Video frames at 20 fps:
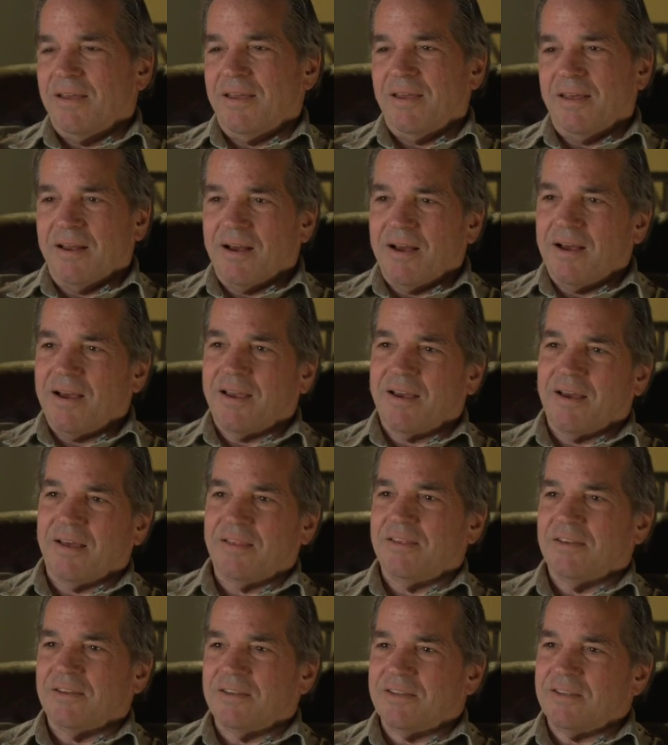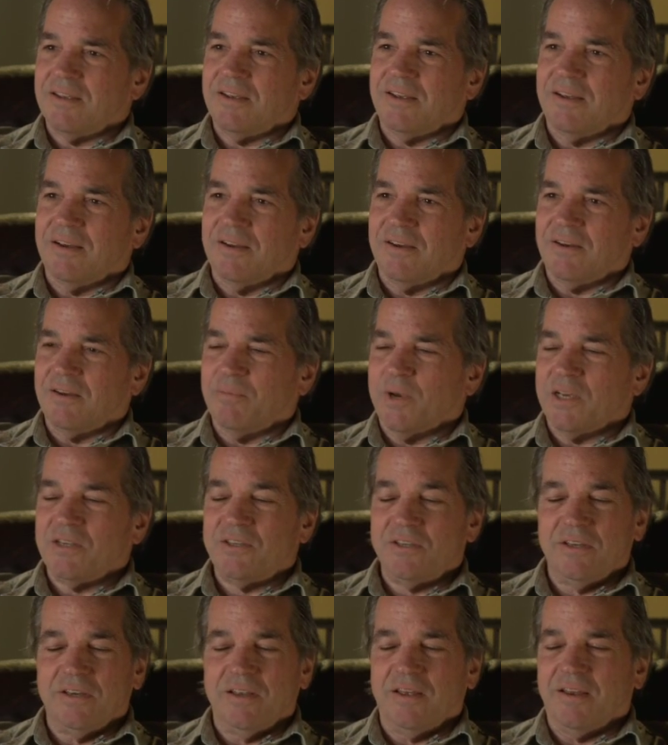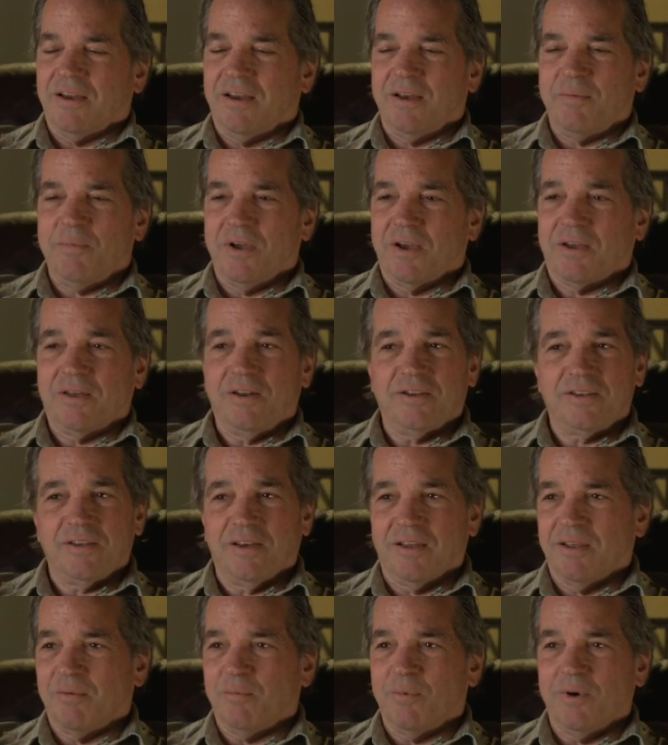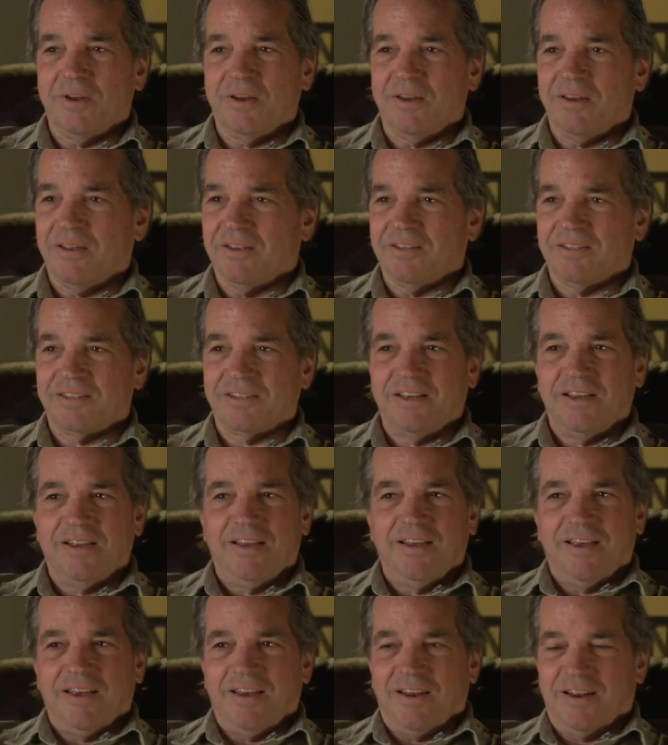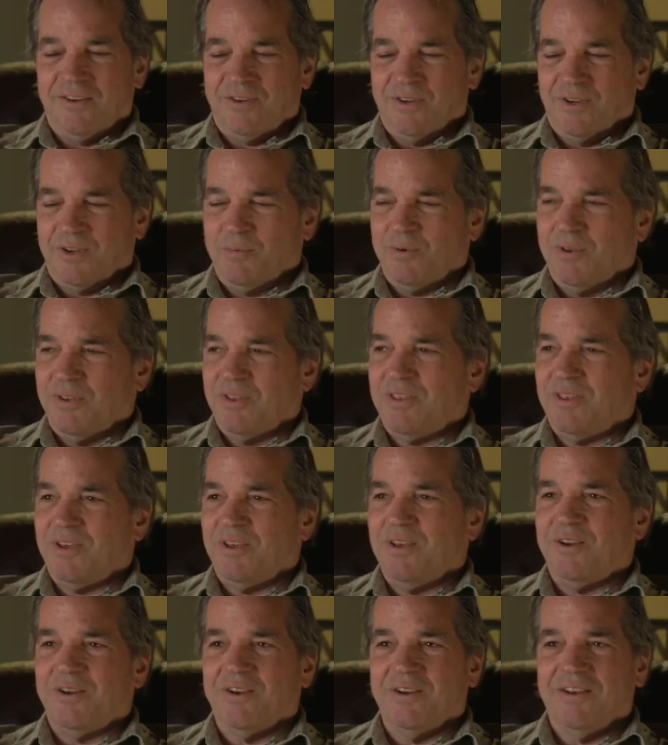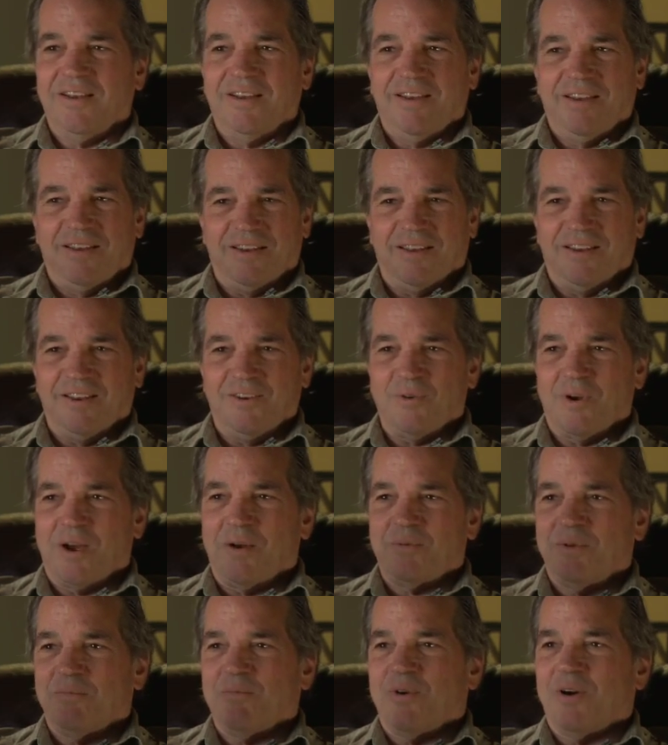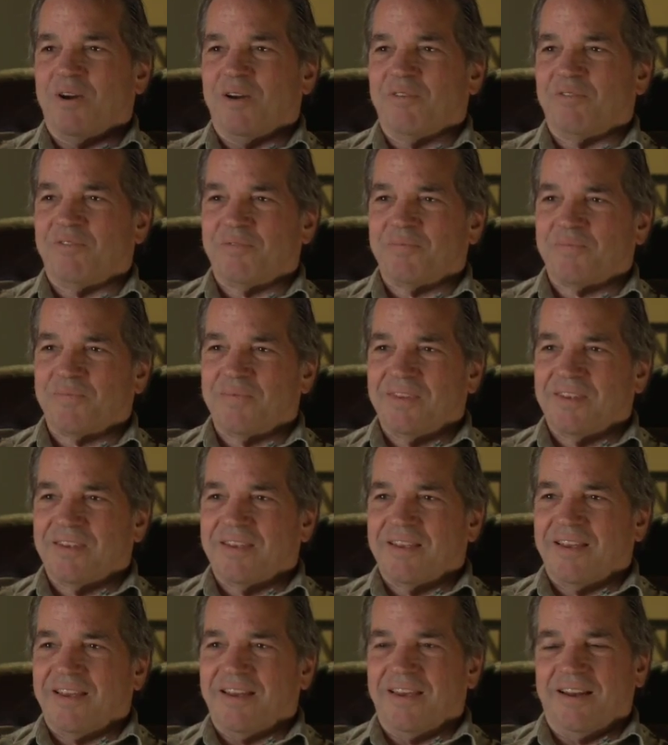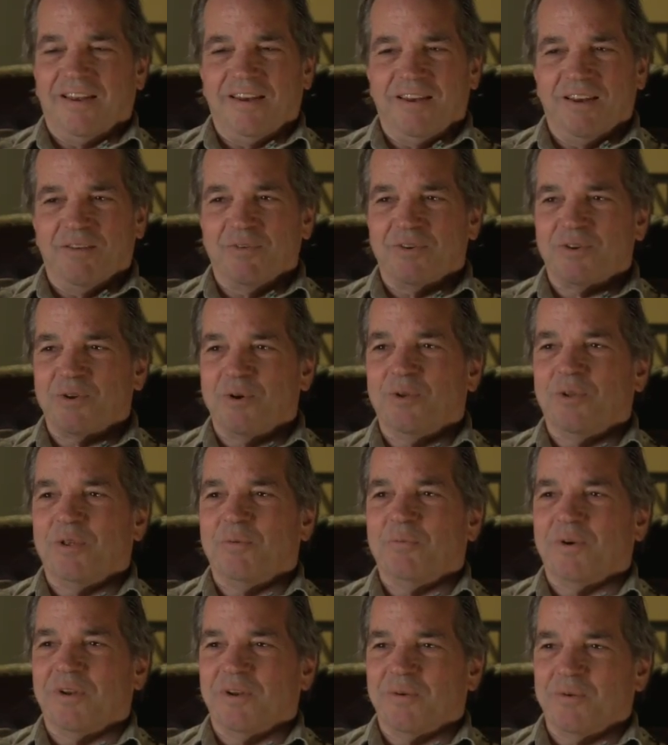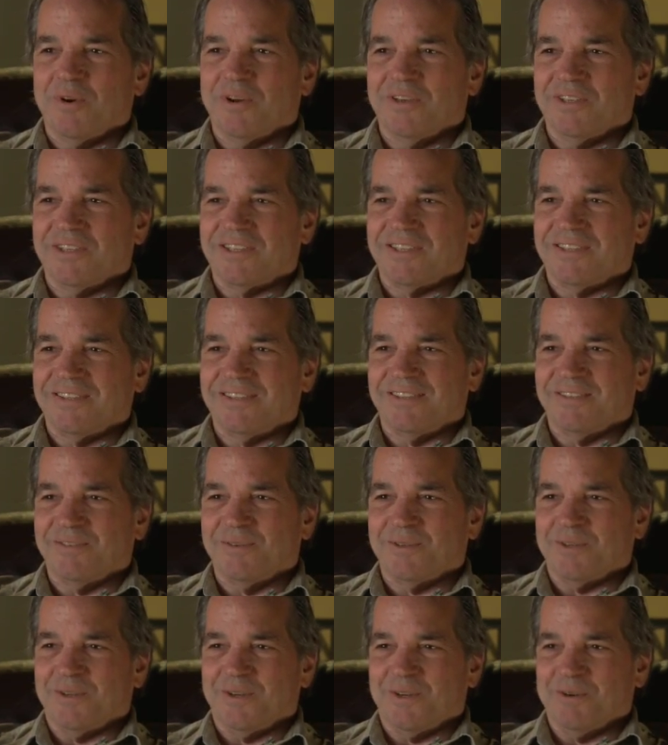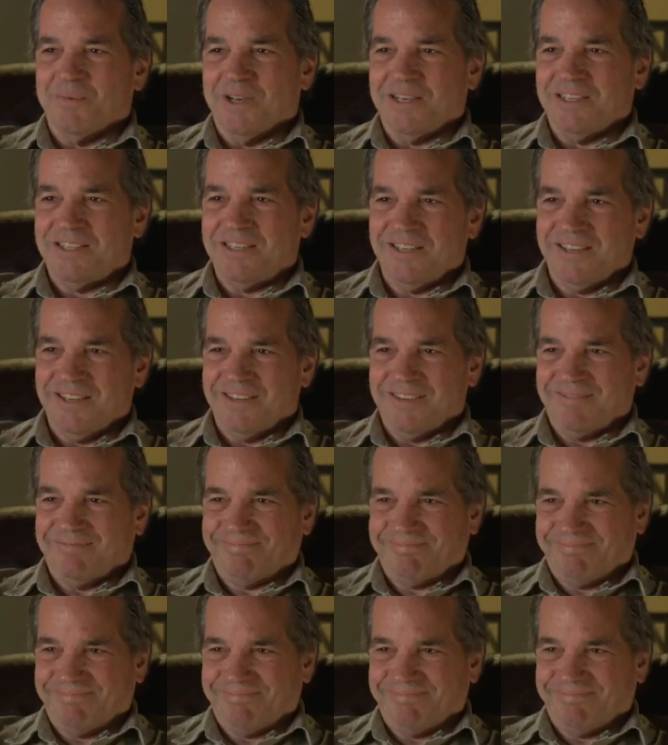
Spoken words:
and I got this thing under my seat, and I'm not going to tell him what it is. And I took him to the theater, and I dropped him off, and I never told him what it was that was under my seat.